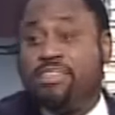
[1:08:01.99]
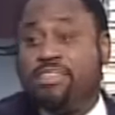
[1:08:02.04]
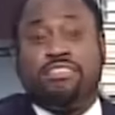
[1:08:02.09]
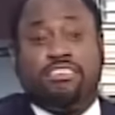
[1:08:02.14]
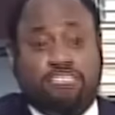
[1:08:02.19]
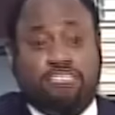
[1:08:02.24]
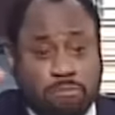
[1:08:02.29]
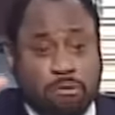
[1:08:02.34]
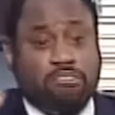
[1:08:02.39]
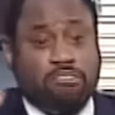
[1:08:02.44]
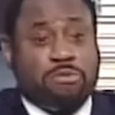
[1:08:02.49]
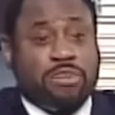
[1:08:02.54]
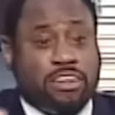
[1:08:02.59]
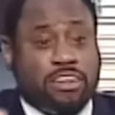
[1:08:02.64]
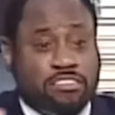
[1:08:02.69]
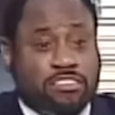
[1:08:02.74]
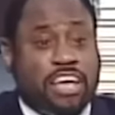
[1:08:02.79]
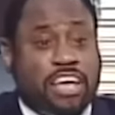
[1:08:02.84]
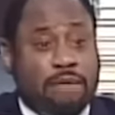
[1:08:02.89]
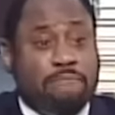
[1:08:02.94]
This is supposed to be the
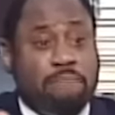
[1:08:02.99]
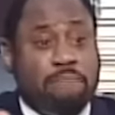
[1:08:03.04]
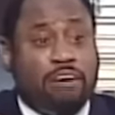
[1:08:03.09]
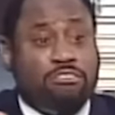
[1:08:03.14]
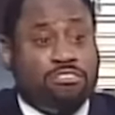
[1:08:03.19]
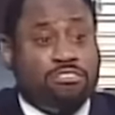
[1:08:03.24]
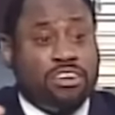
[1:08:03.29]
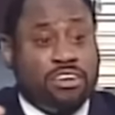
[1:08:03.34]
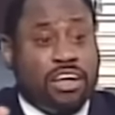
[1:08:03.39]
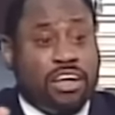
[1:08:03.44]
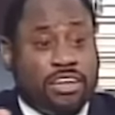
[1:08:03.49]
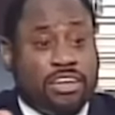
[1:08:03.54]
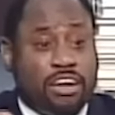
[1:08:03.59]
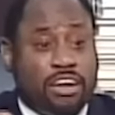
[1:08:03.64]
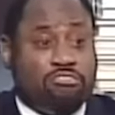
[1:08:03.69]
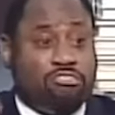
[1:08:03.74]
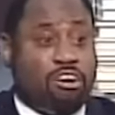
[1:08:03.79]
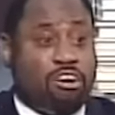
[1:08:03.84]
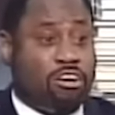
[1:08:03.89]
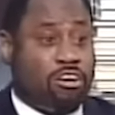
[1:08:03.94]
same mountain and that
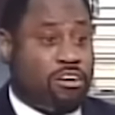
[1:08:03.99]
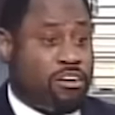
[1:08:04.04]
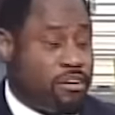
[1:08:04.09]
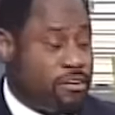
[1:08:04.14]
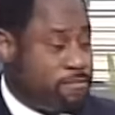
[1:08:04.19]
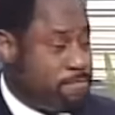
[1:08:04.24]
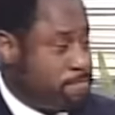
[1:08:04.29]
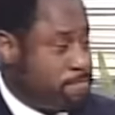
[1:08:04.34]
rock.